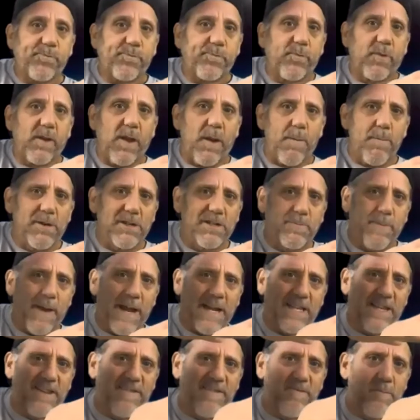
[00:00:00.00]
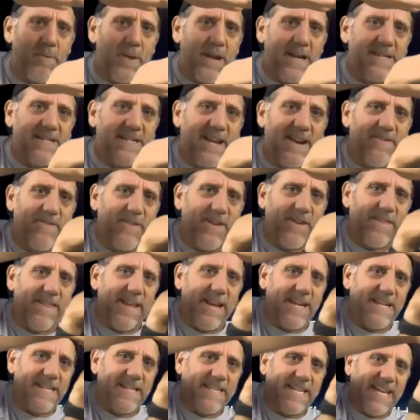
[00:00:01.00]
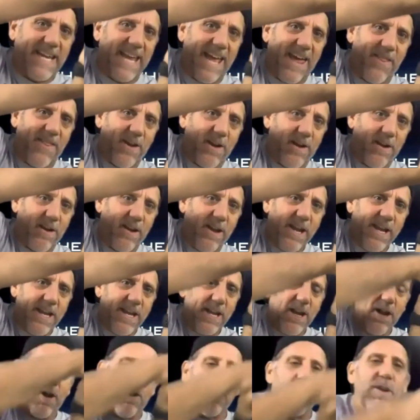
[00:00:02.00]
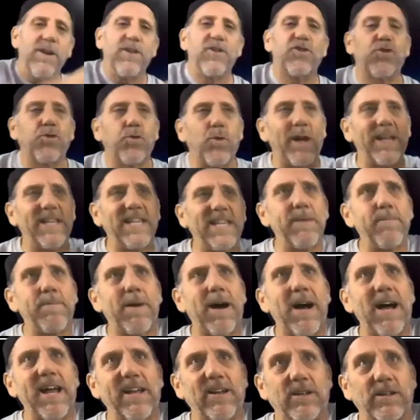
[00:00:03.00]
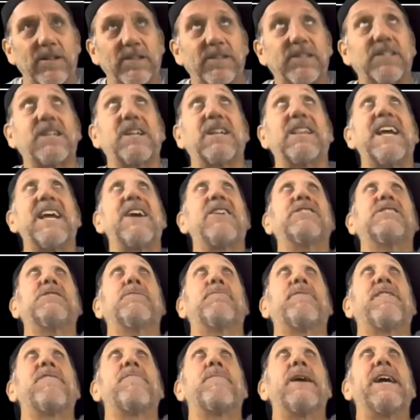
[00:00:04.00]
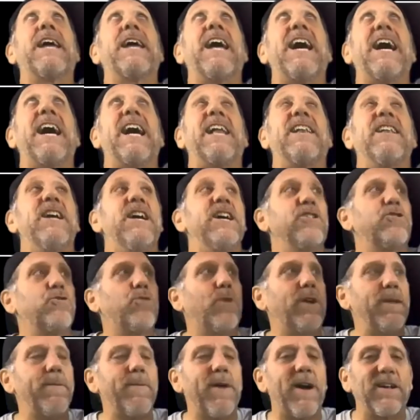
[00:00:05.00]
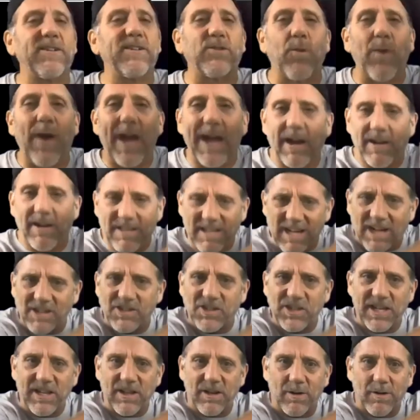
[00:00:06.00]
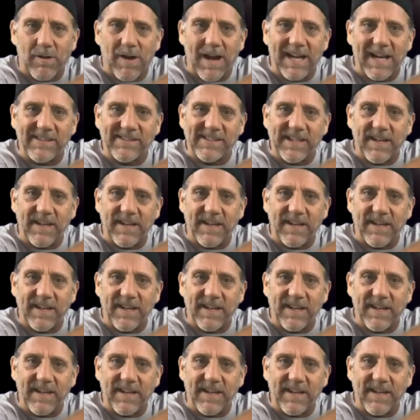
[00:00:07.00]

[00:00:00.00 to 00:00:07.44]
perspective brings everything together. 20 miles, the clouds above my head, 20 miles away are touching the horizon.